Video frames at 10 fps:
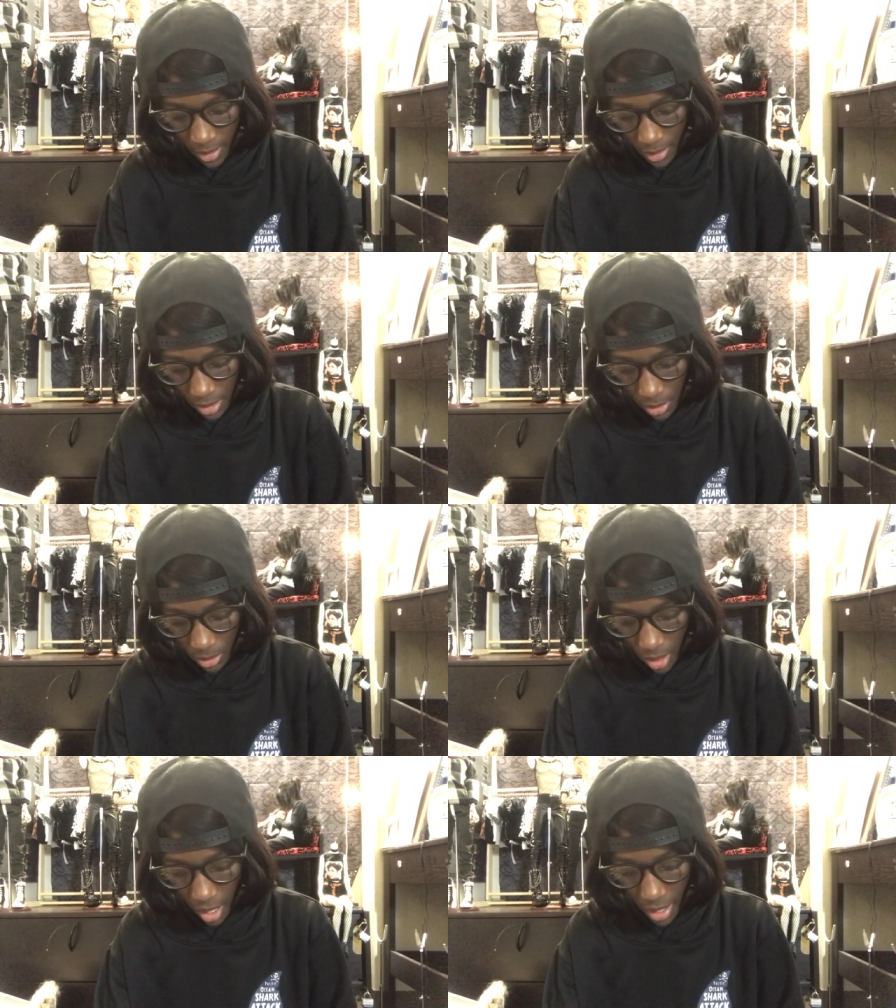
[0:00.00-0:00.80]
this little
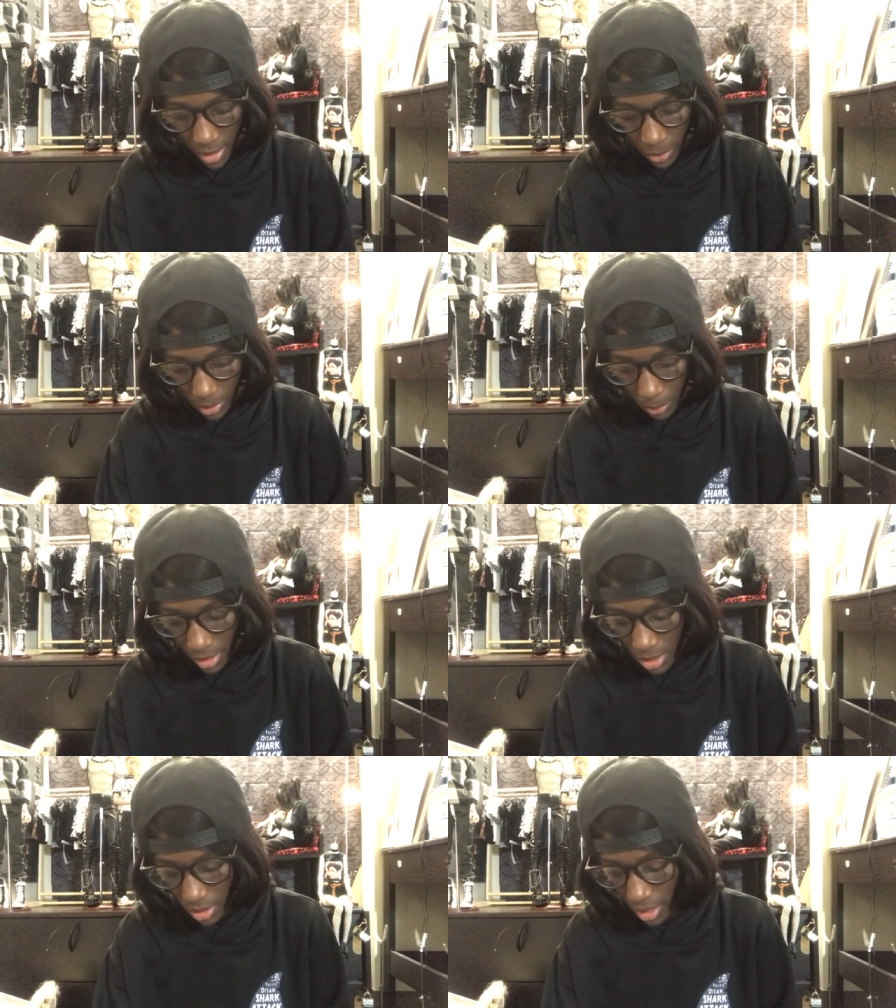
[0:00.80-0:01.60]
card with a
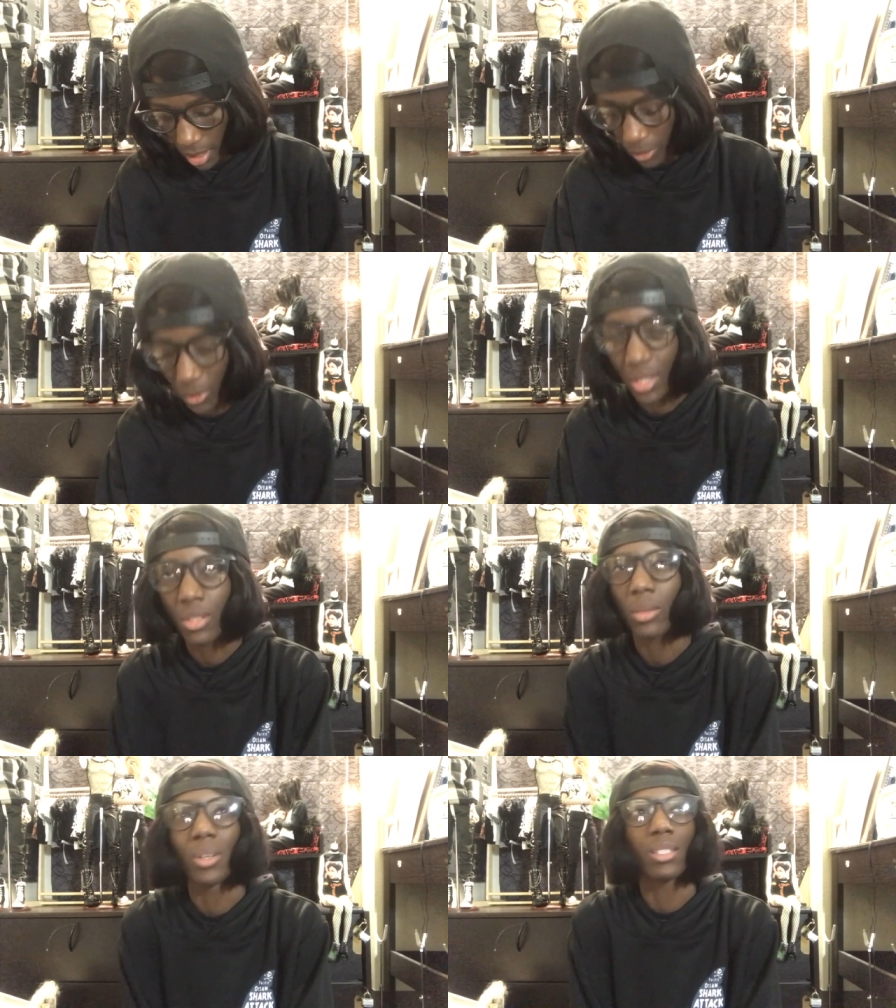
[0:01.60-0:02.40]
picture of, what is,
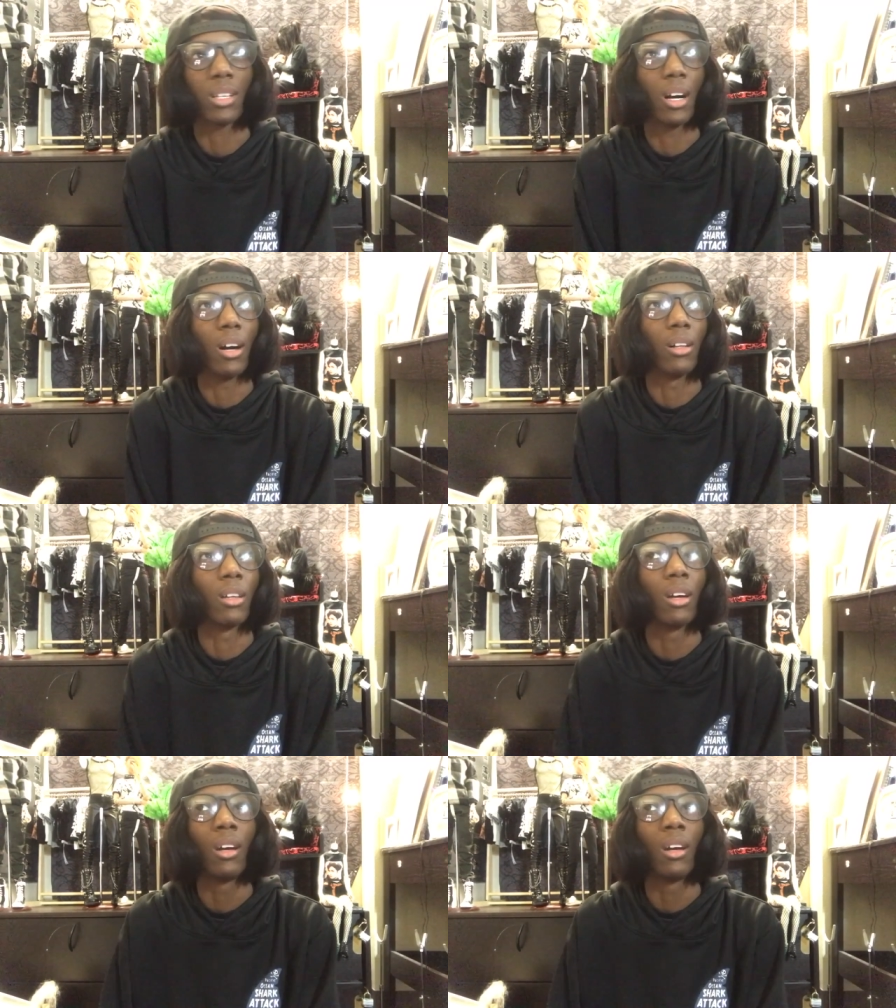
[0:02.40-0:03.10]
what is it called?